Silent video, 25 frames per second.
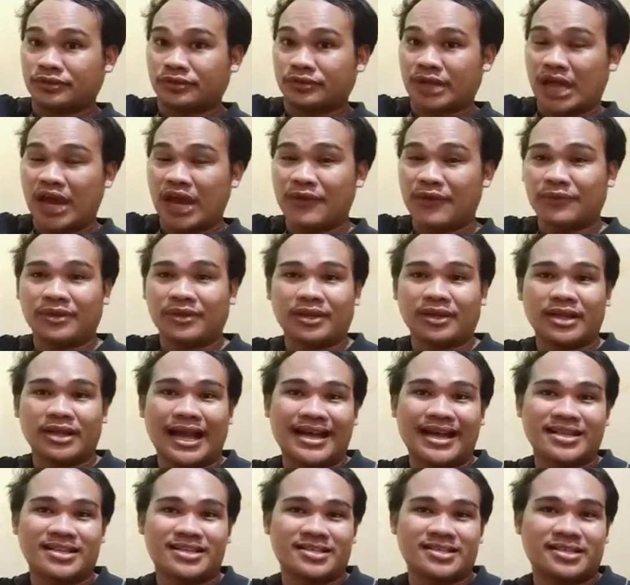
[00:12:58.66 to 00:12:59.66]
will
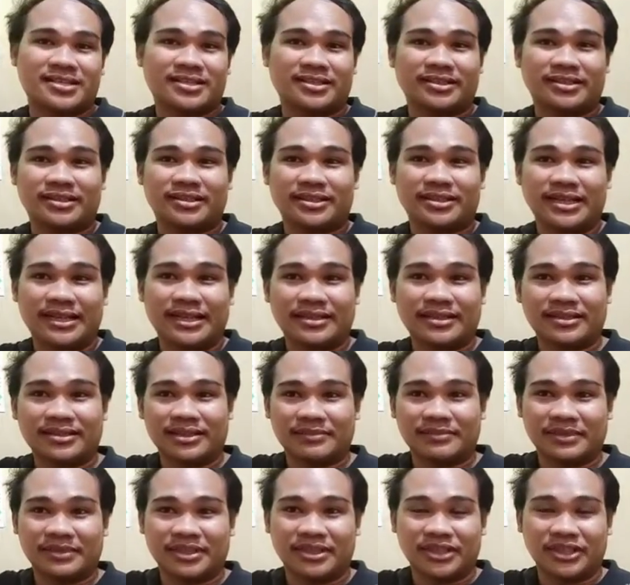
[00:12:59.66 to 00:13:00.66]
answer the
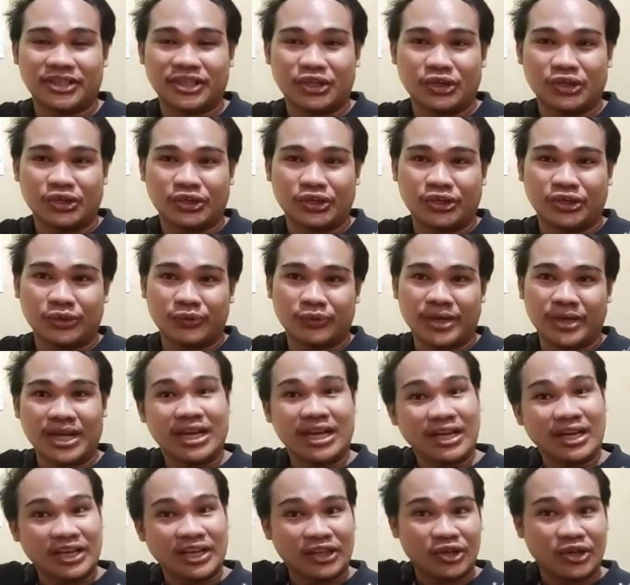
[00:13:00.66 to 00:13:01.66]
activity, or we are
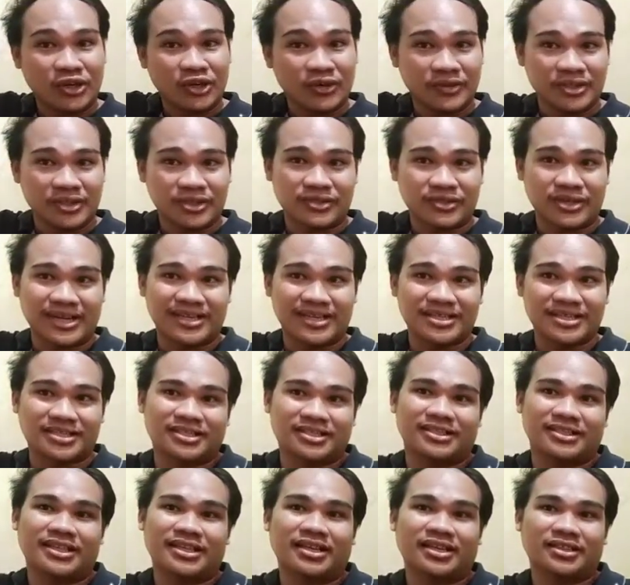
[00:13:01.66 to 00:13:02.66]
going to answer the
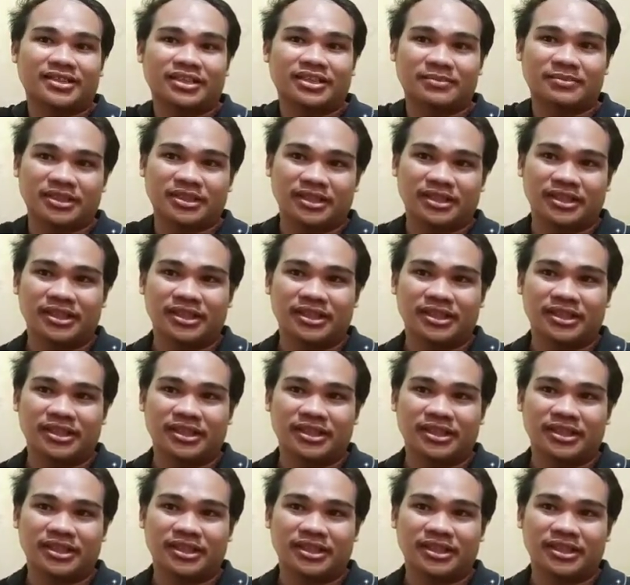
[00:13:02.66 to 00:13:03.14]
activity